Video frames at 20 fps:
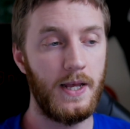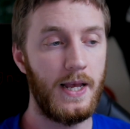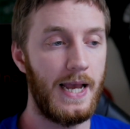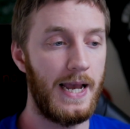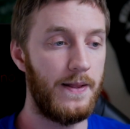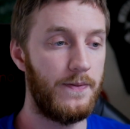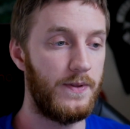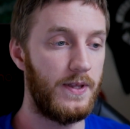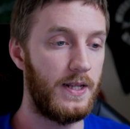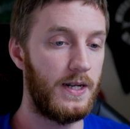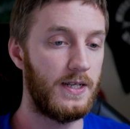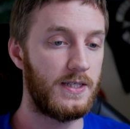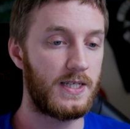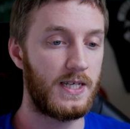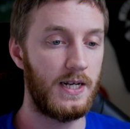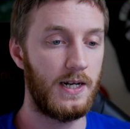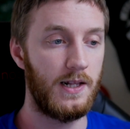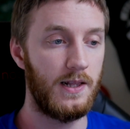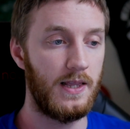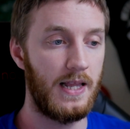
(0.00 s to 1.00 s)
And then it's
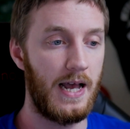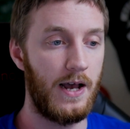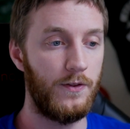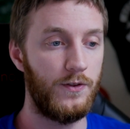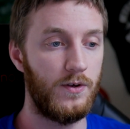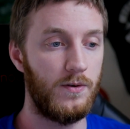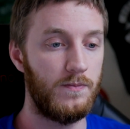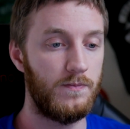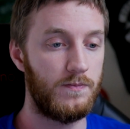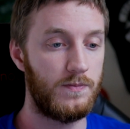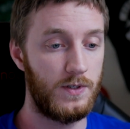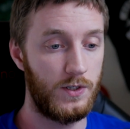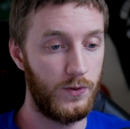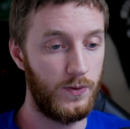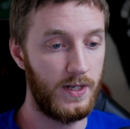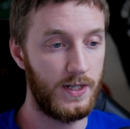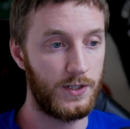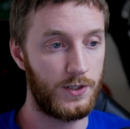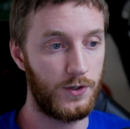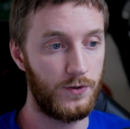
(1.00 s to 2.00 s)
going to allow them to
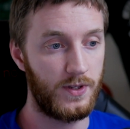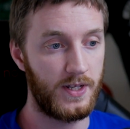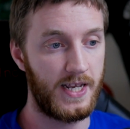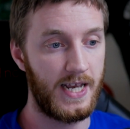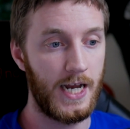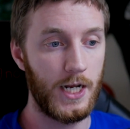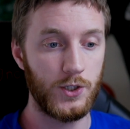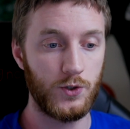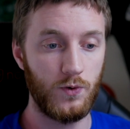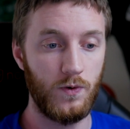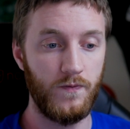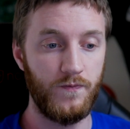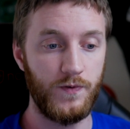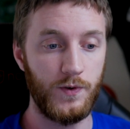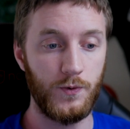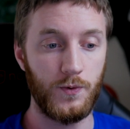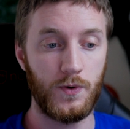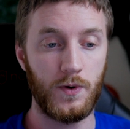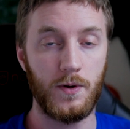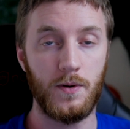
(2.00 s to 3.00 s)
enter the casual
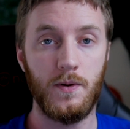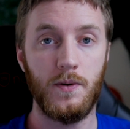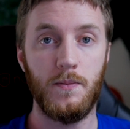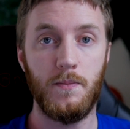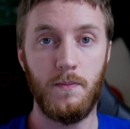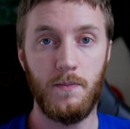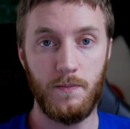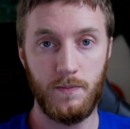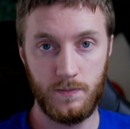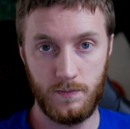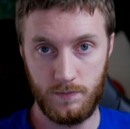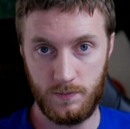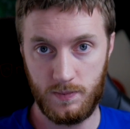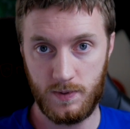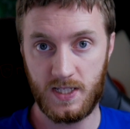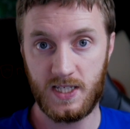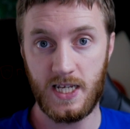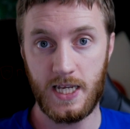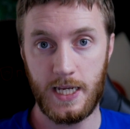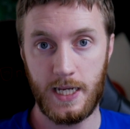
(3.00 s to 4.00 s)
viewer
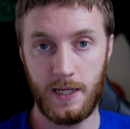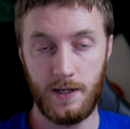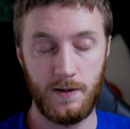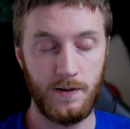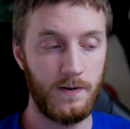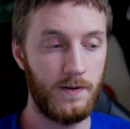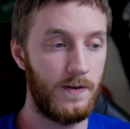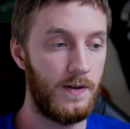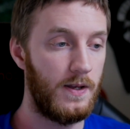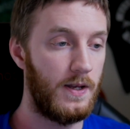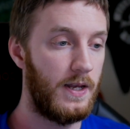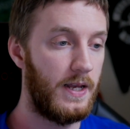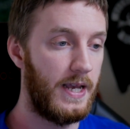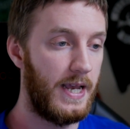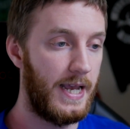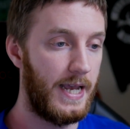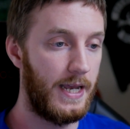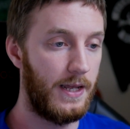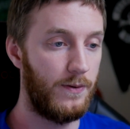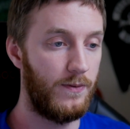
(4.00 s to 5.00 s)
scene.
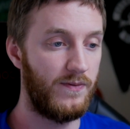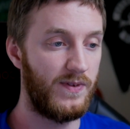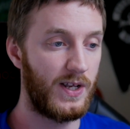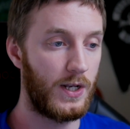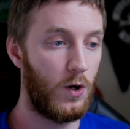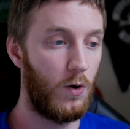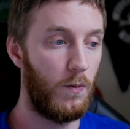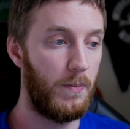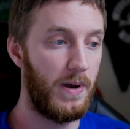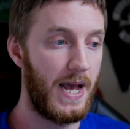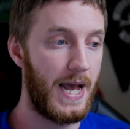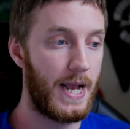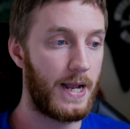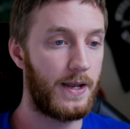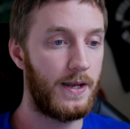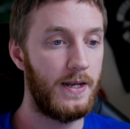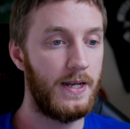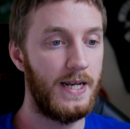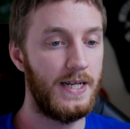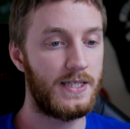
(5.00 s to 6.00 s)
And when they go
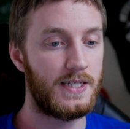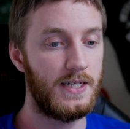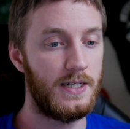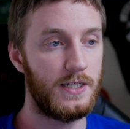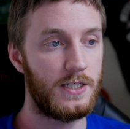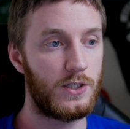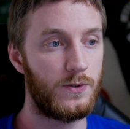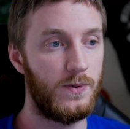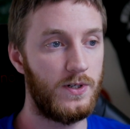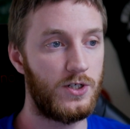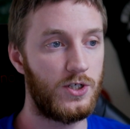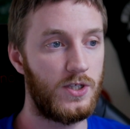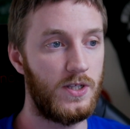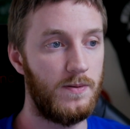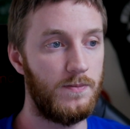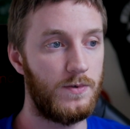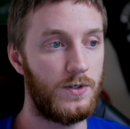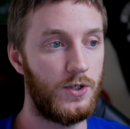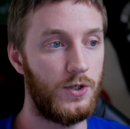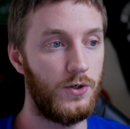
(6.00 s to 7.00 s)
back, it's going to switch
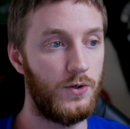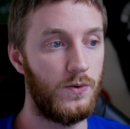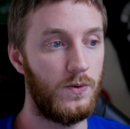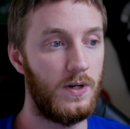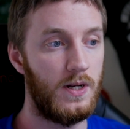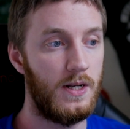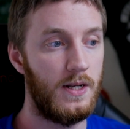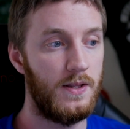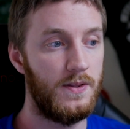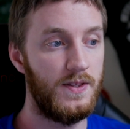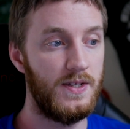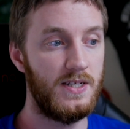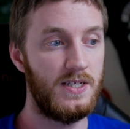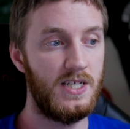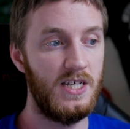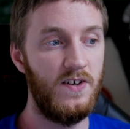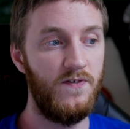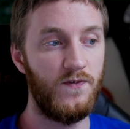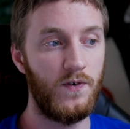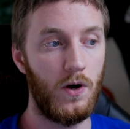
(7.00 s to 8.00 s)
them to the
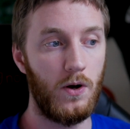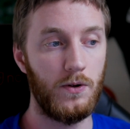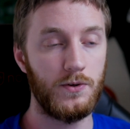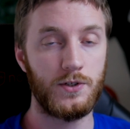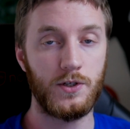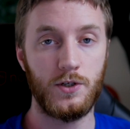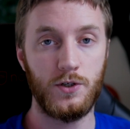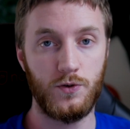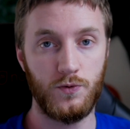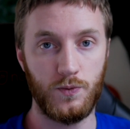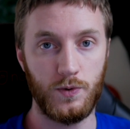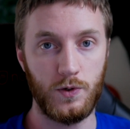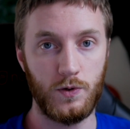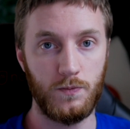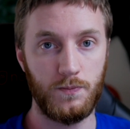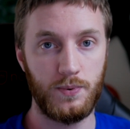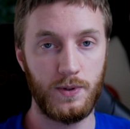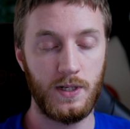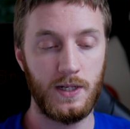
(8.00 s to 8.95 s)
default group